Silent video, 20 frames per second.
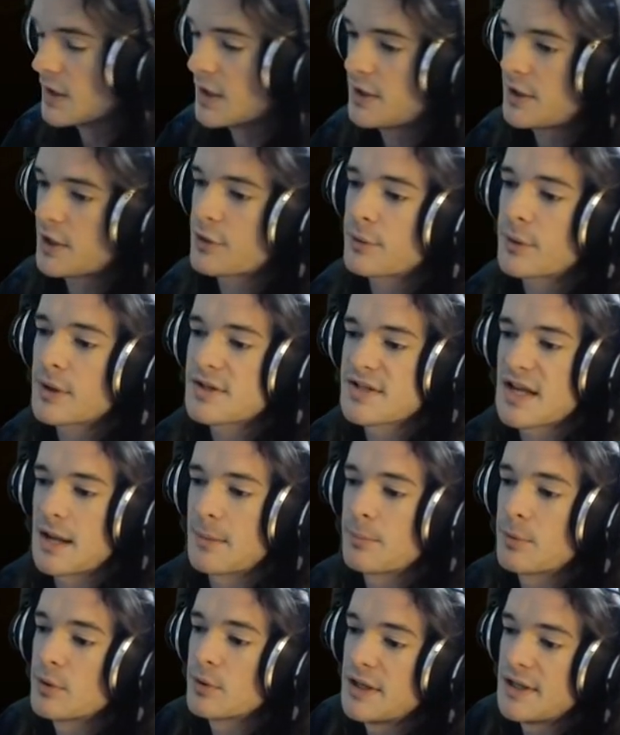Another
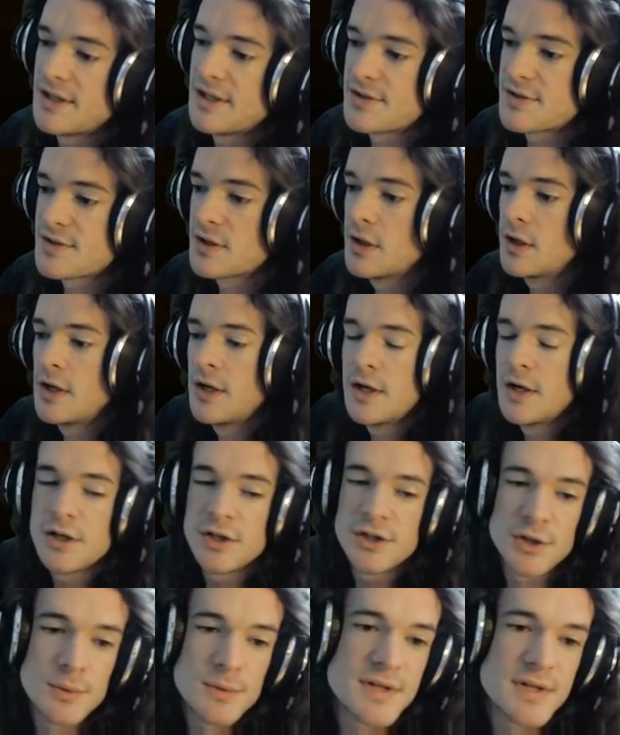example is
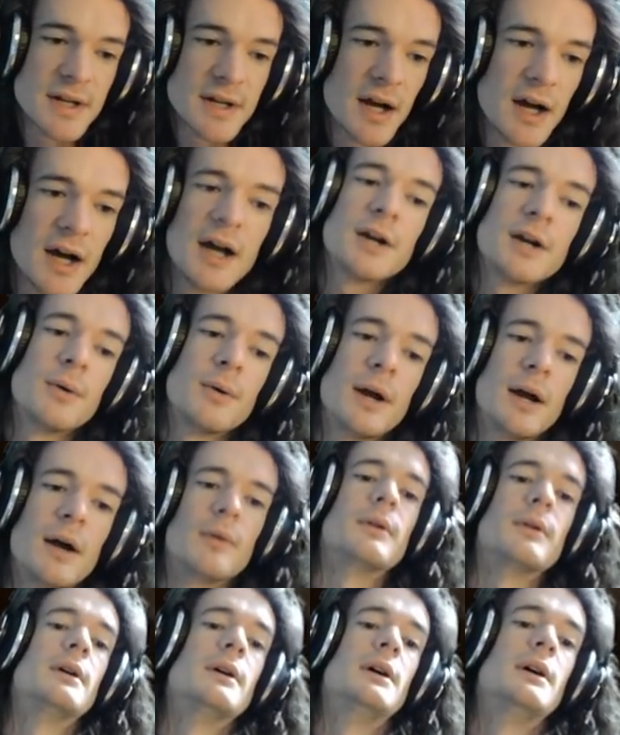using high
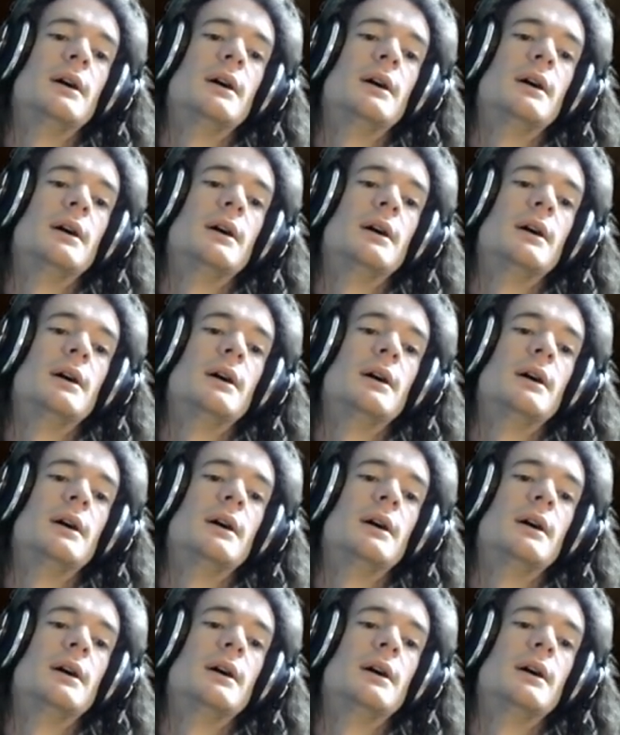ground.